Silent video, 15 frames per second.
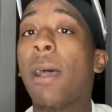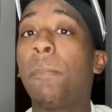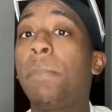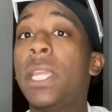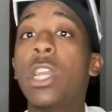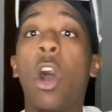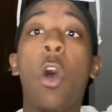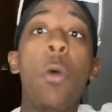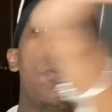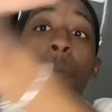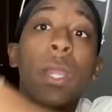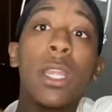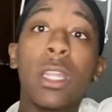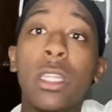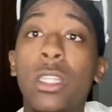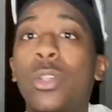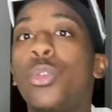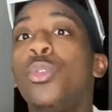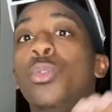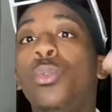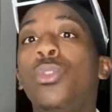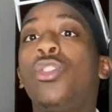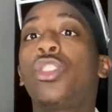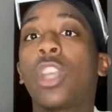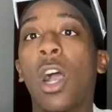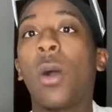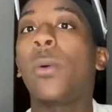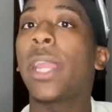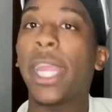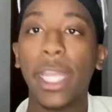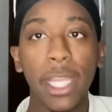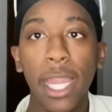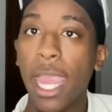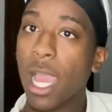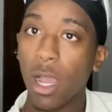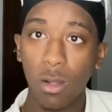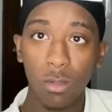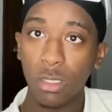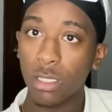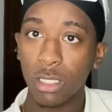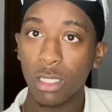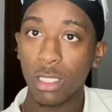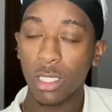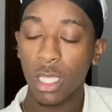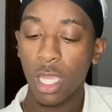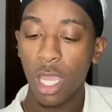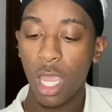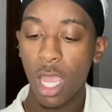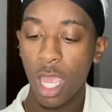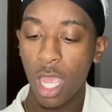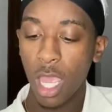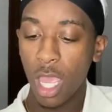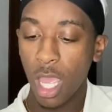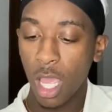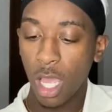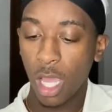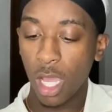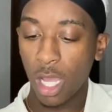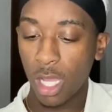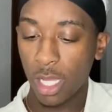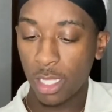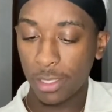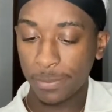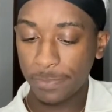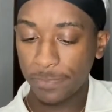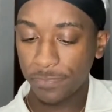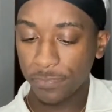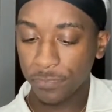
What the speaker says: be open to show any house. CRM